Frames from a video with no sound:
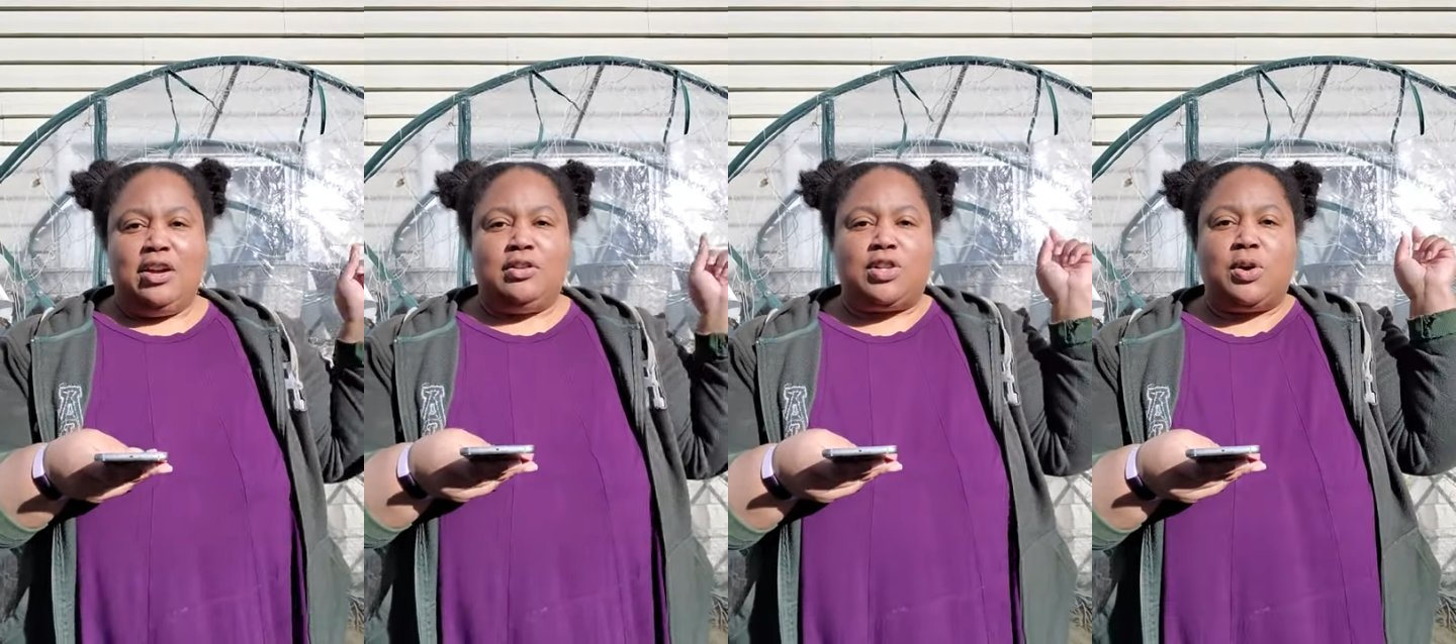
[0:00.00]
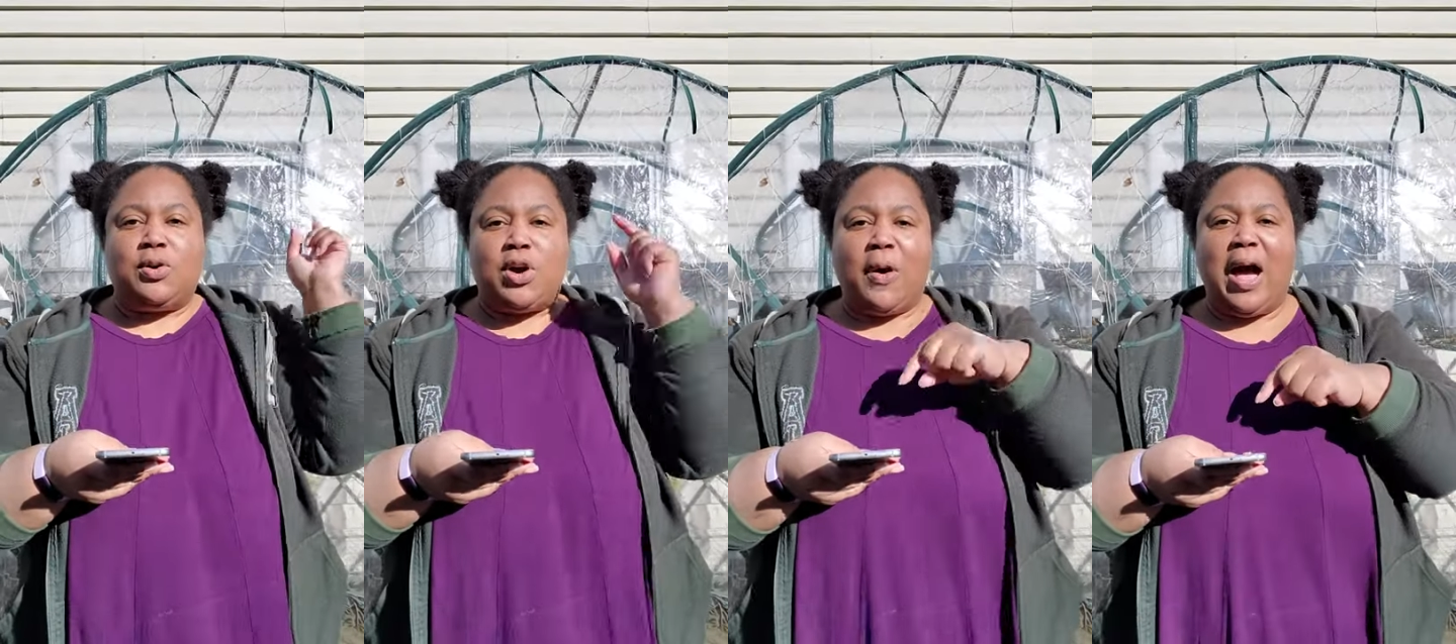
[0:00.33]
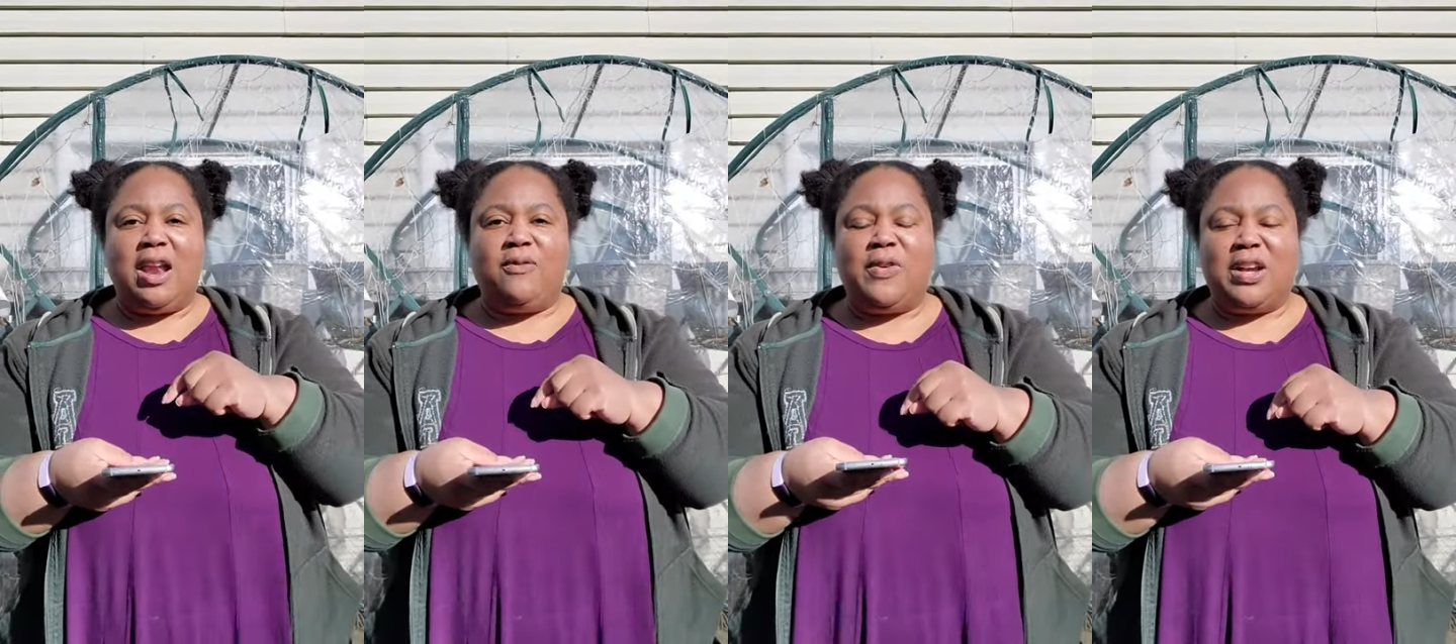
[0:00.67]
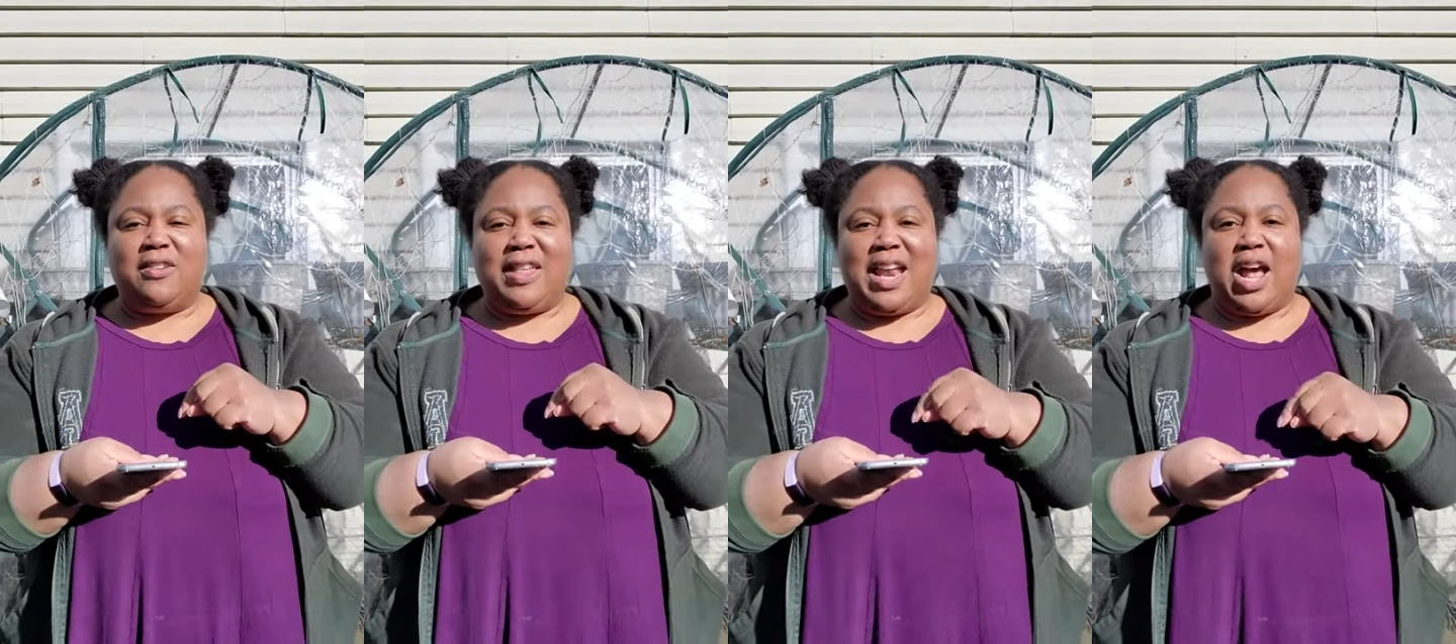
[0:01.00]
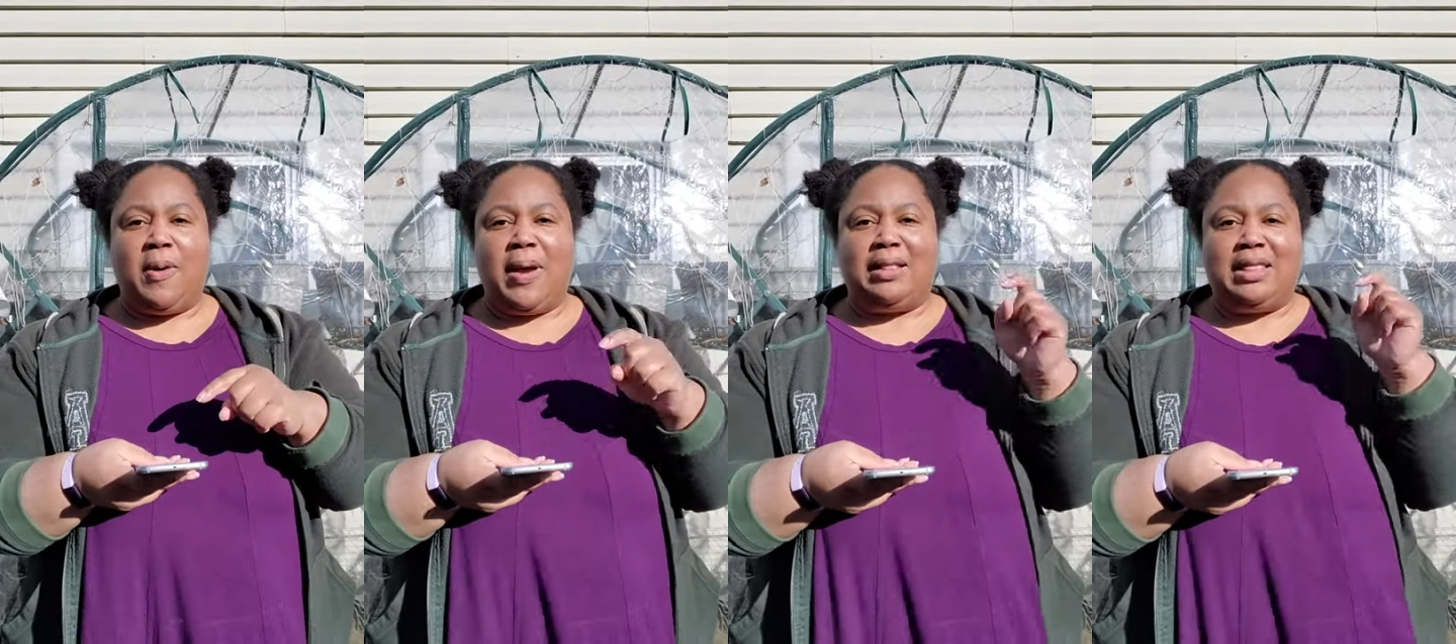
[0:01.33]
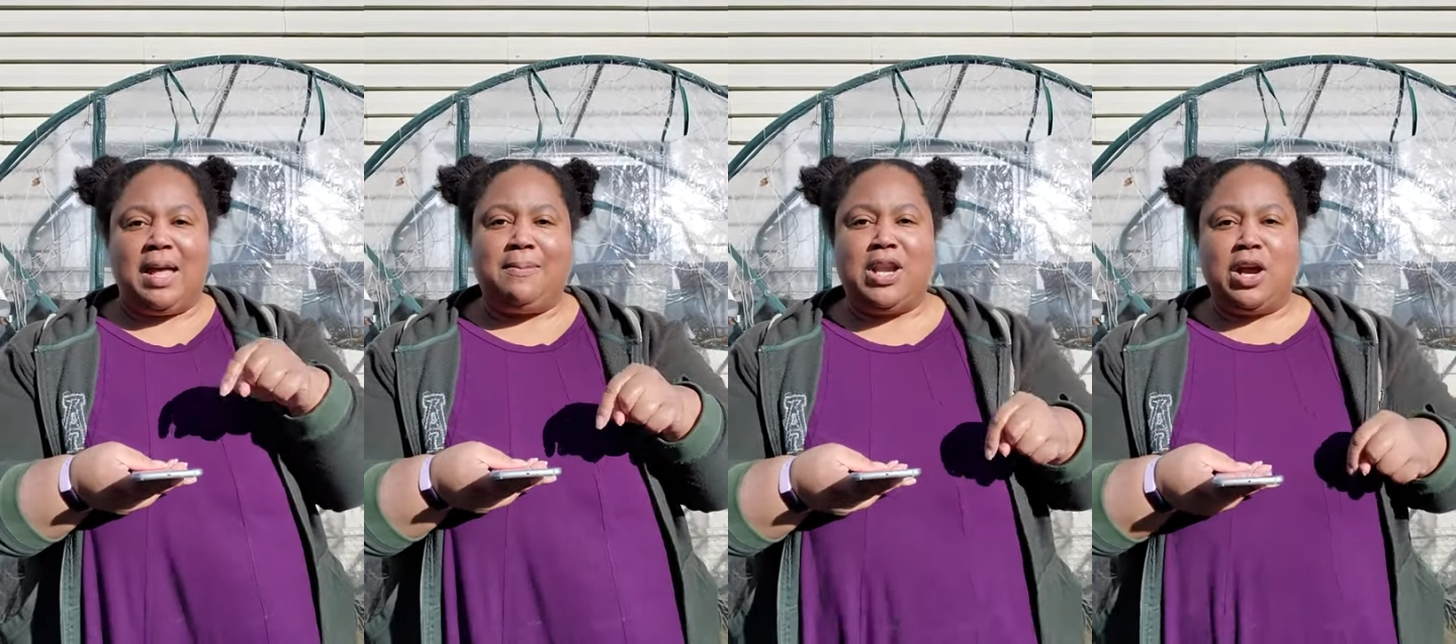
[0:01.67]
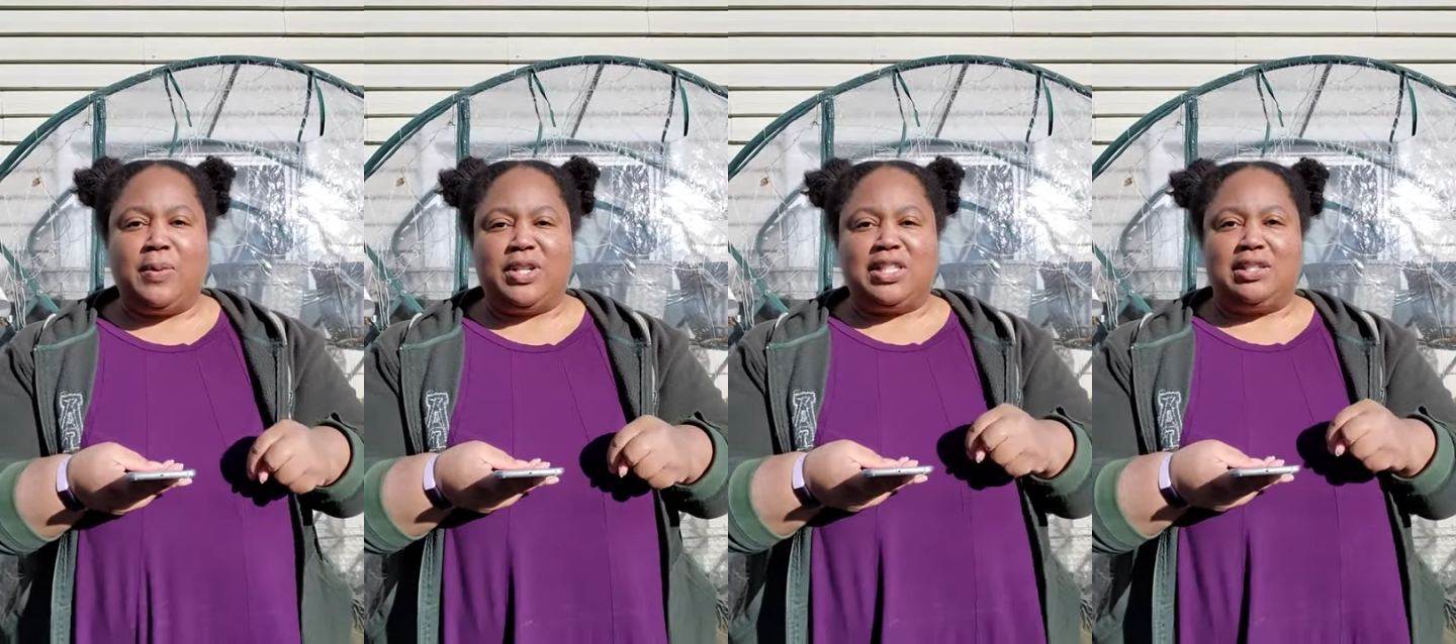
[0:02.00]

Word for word: So go ahead and figure that out and let me know which